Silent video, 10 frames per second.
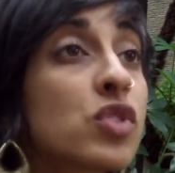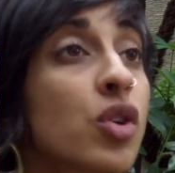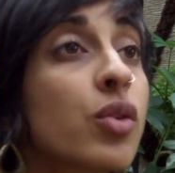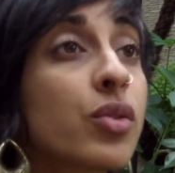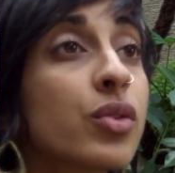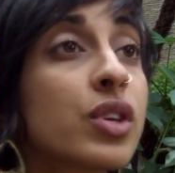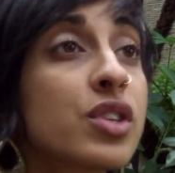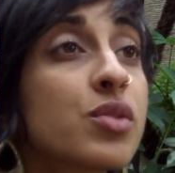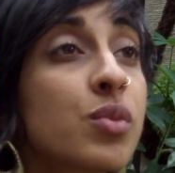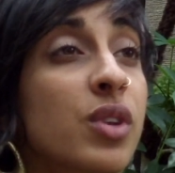So
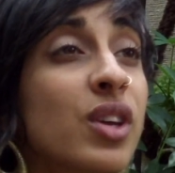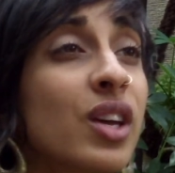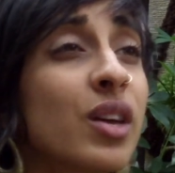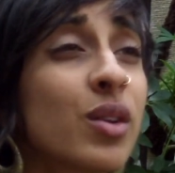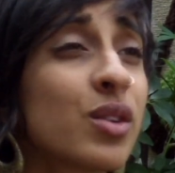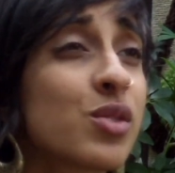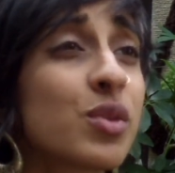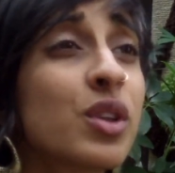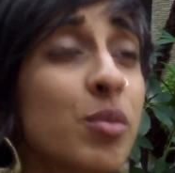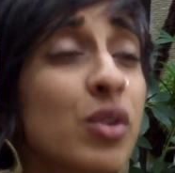it's
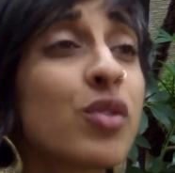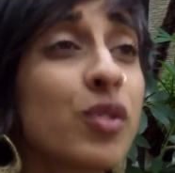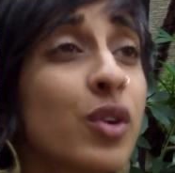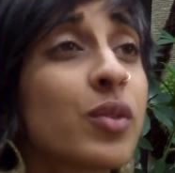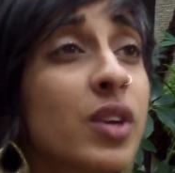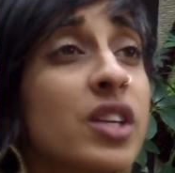really beautiful.